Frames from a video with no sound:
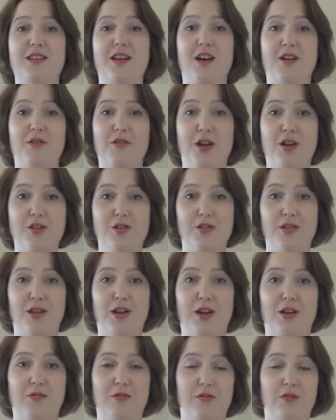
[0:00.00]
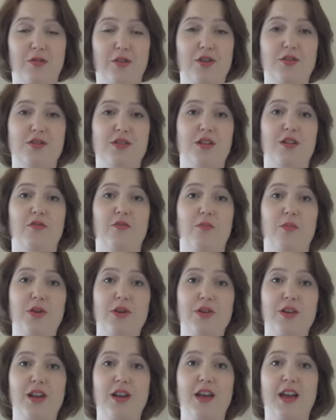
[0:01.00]
I do a lot of reviews of
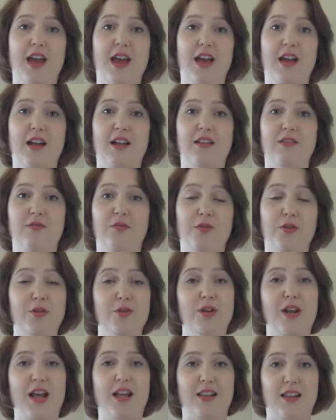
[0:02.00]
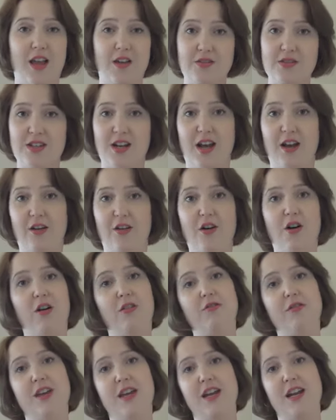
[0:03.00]
beauty and food and lifestyle,
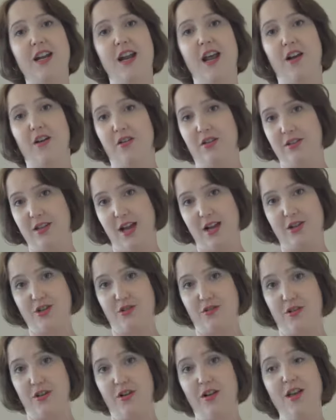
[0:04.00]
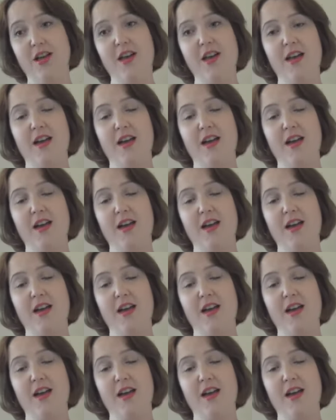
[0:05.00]
all vegan and all natural.